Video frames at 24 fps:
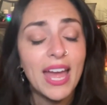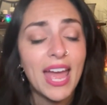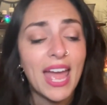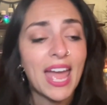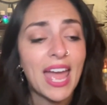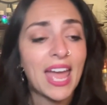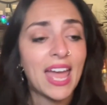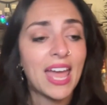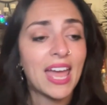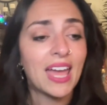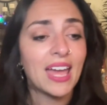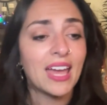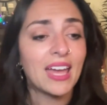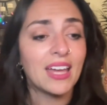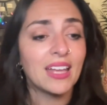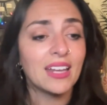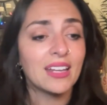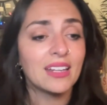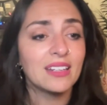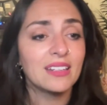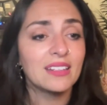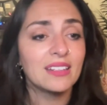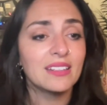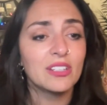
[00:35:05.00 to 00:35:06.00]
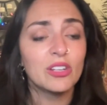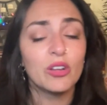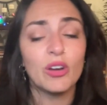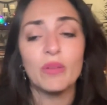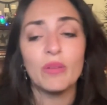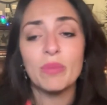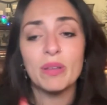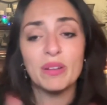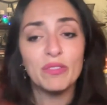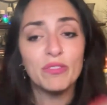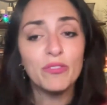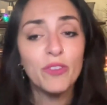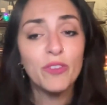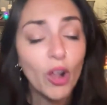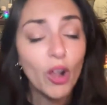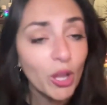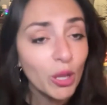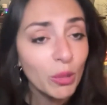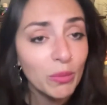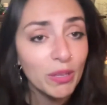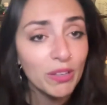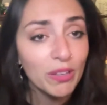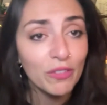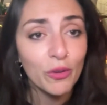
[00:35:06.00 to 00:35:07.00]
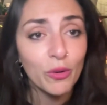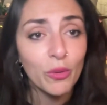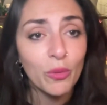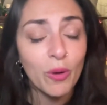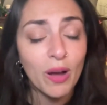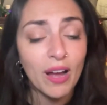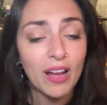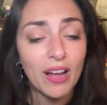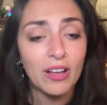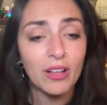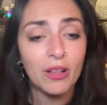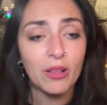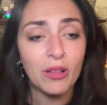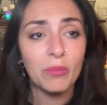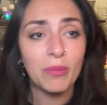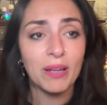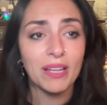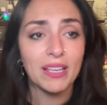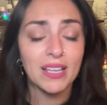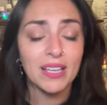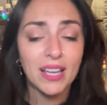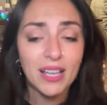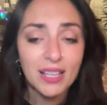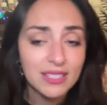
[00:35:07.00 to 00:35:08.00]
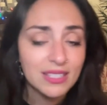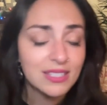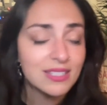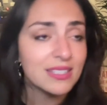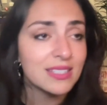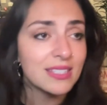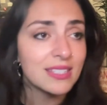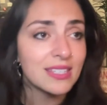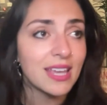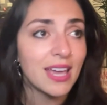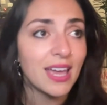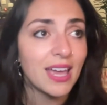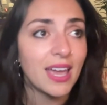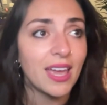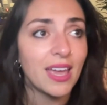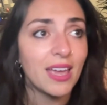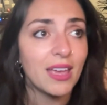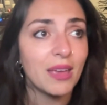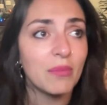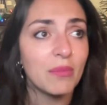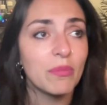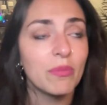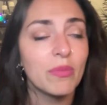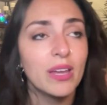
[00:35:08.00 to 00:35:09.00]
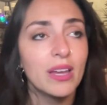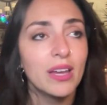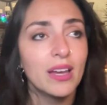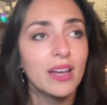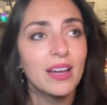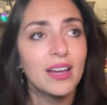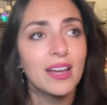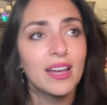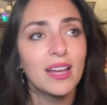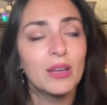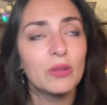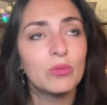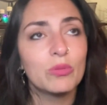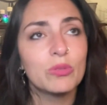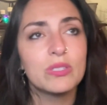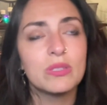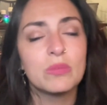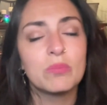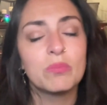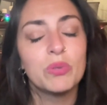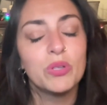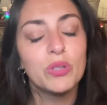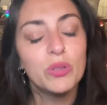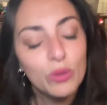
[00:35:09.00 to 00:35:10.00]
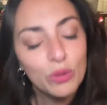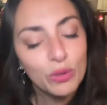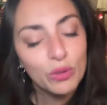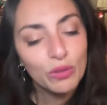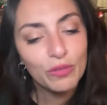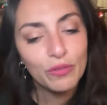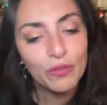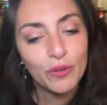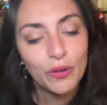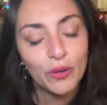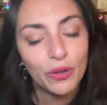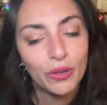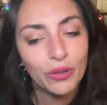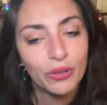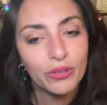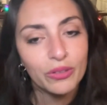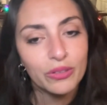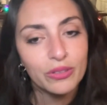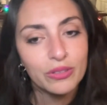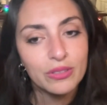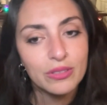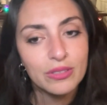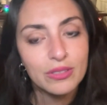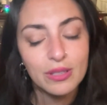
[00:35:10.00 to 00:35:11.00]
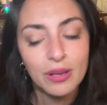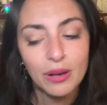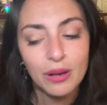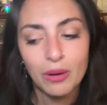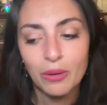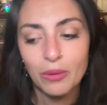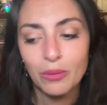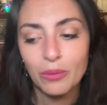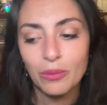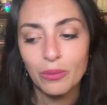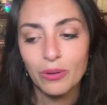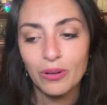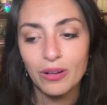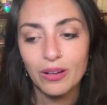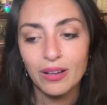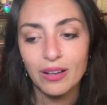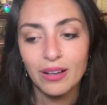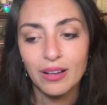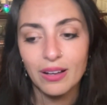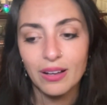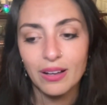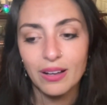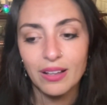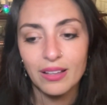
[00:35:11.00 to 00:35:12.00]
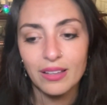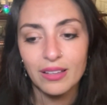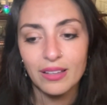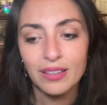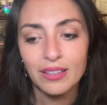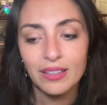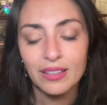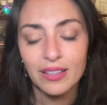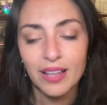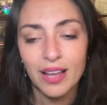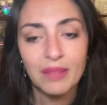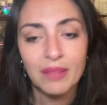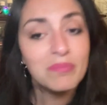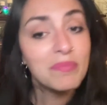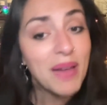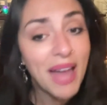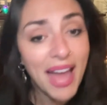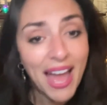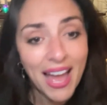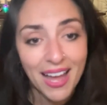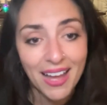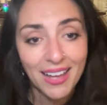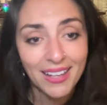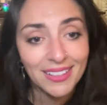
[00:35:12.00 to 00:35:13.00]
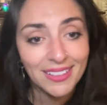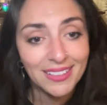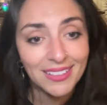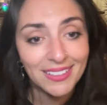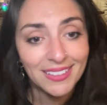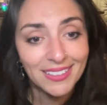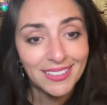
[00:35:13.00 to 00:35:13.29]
and have been following me for a while. My cousins came. It was beautiful. So I'm back,